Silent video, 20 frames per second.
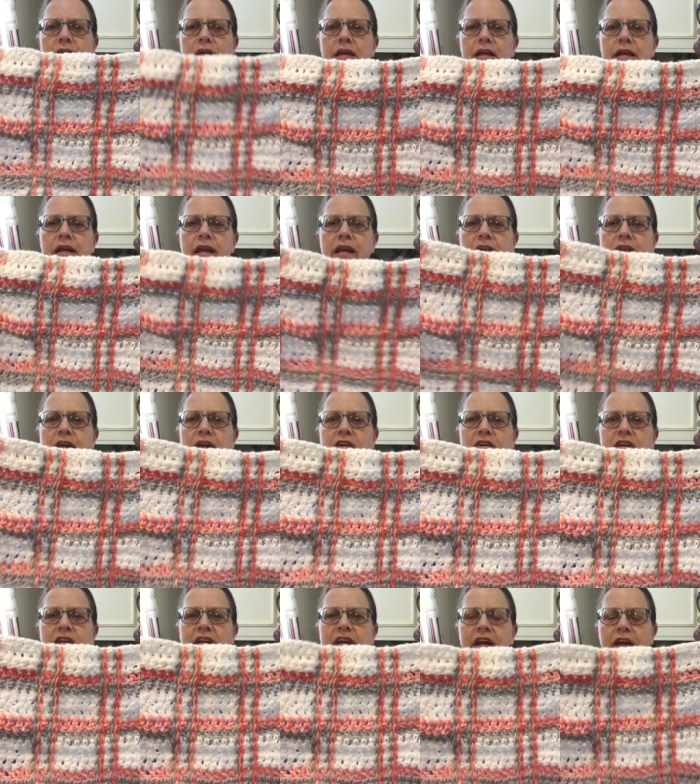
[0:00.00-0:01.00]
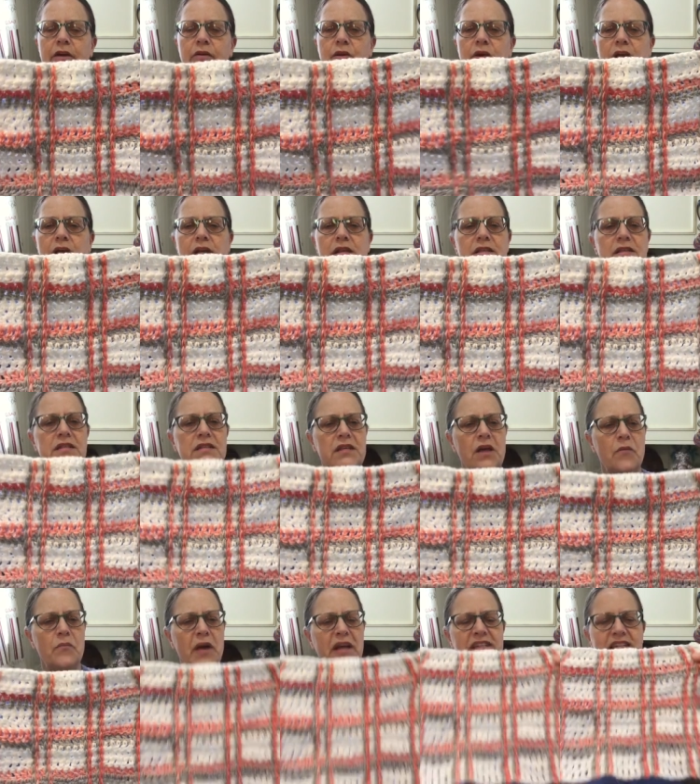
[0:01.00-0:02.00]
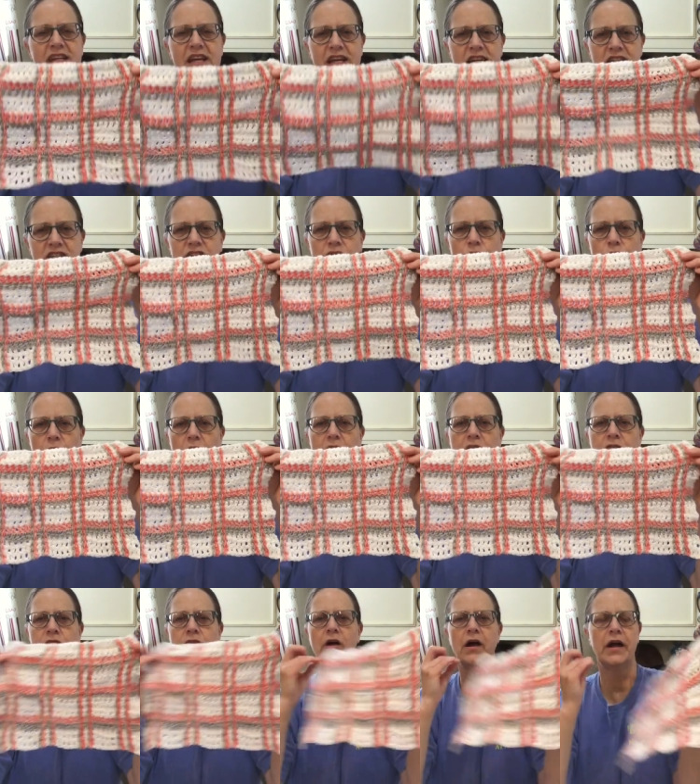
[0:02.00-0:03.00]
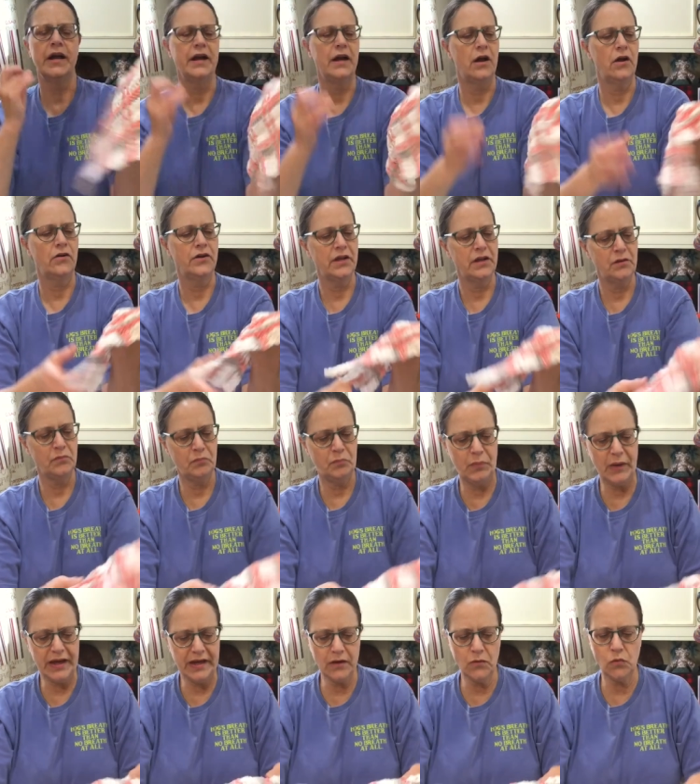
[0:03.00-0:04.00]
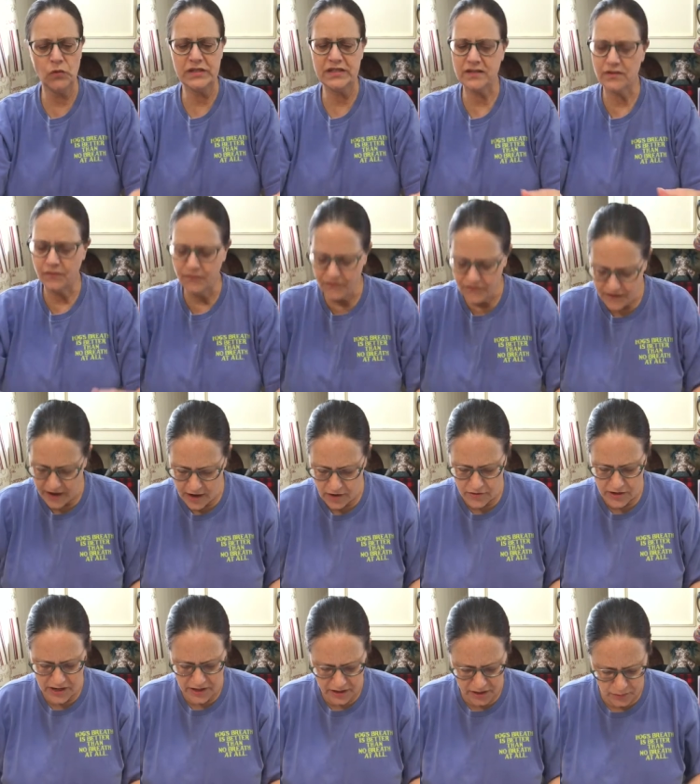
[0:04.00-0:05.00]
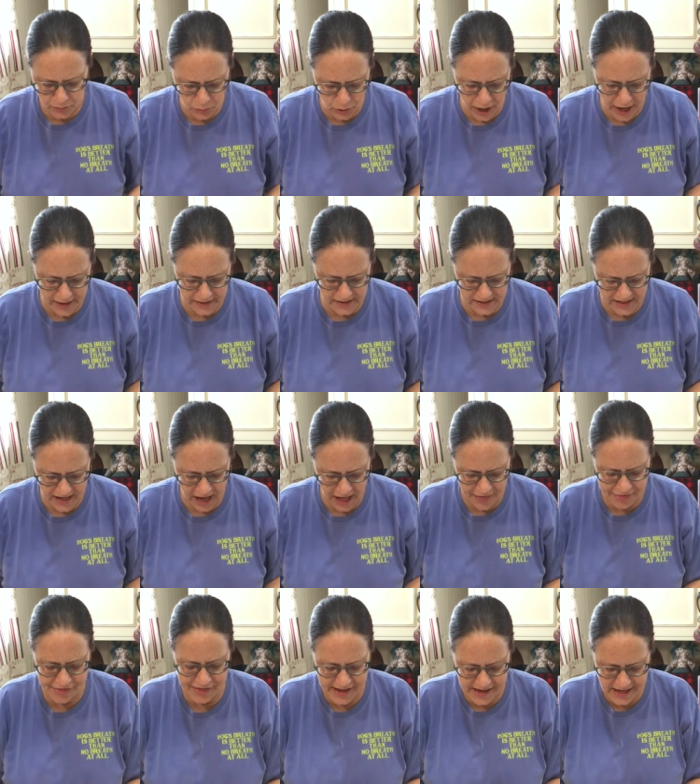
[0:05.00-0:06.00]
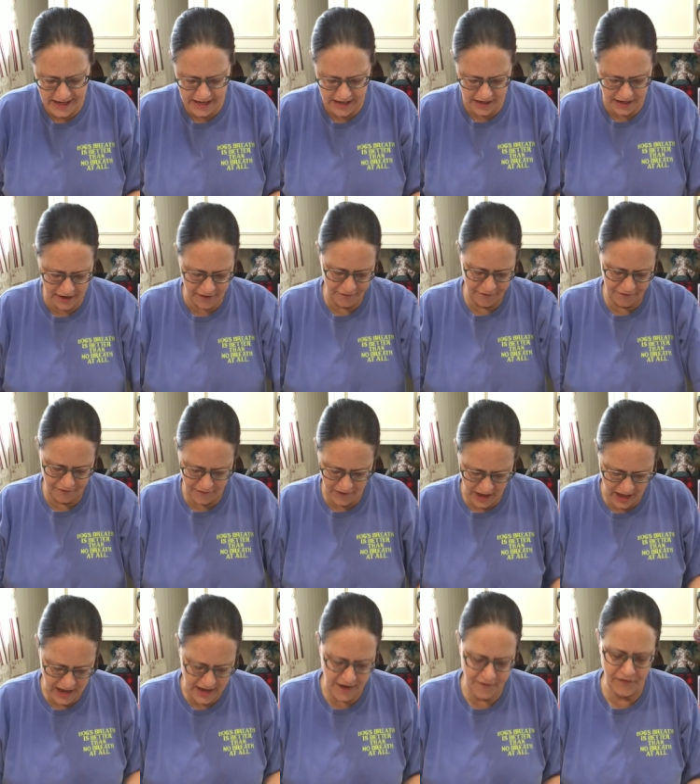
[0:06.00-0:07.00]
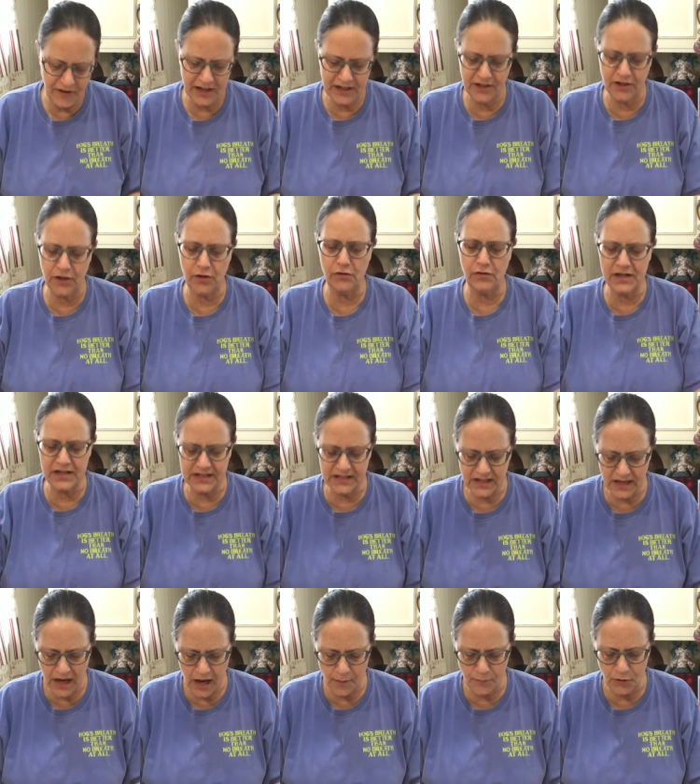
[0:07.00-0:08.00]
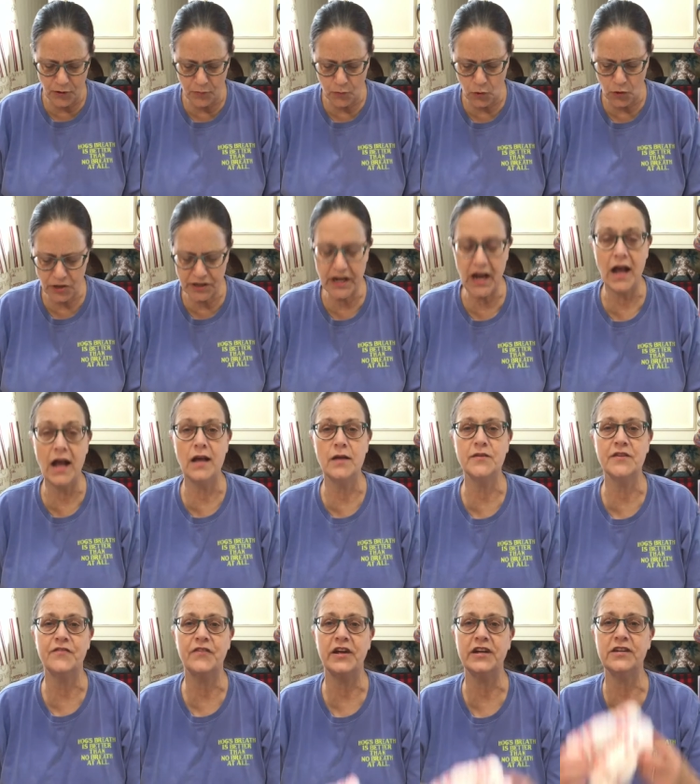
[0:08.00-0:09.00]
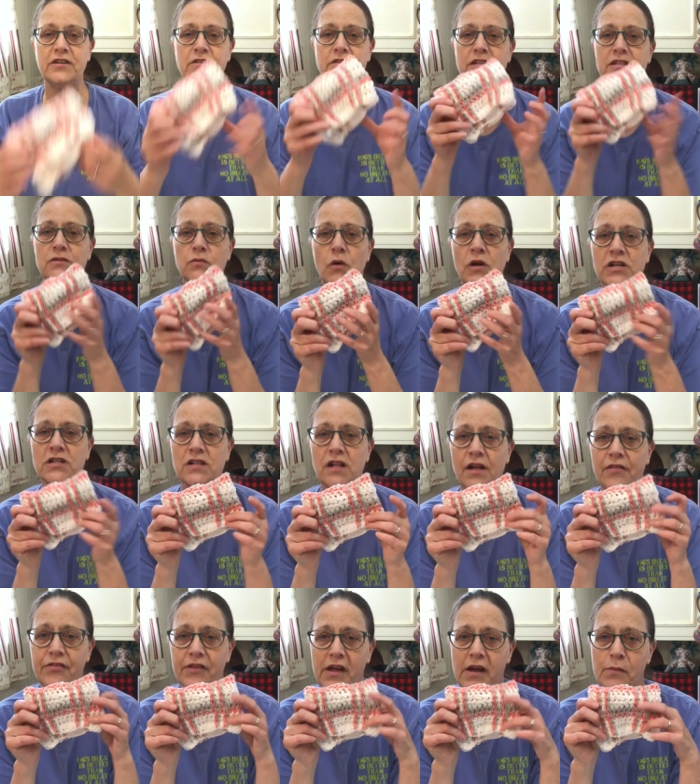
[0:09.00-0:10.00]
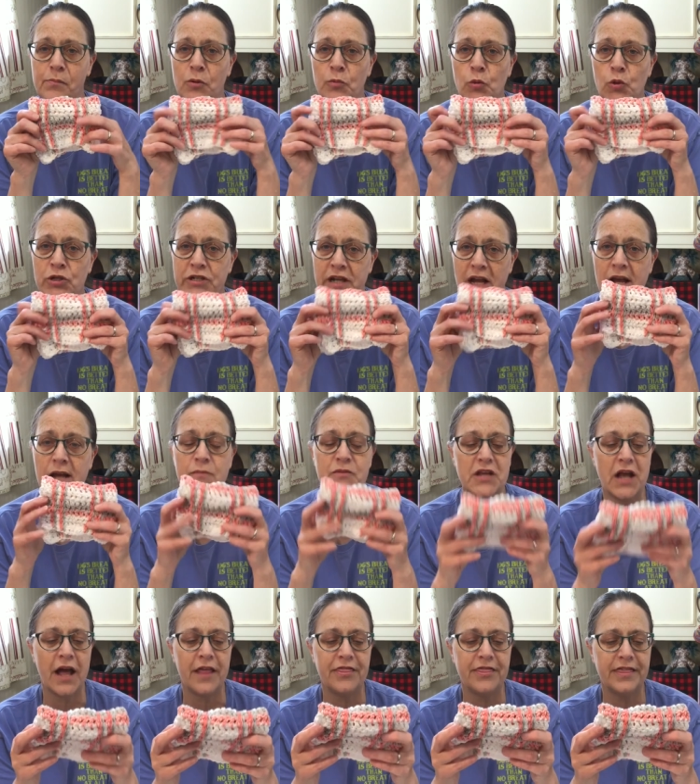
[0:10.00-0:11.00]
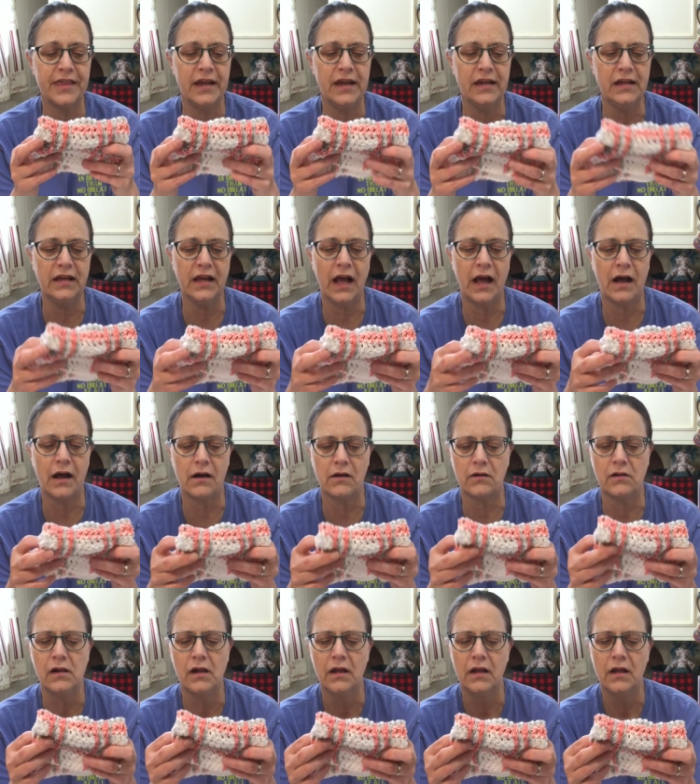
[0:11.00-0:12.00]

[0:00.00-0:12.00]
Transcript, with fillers: and here, you know. So my tension wasn't right on it, but it was a very good practice. I think if if I do this a couple more times, if I do this washcloth a couple more times, I think I'll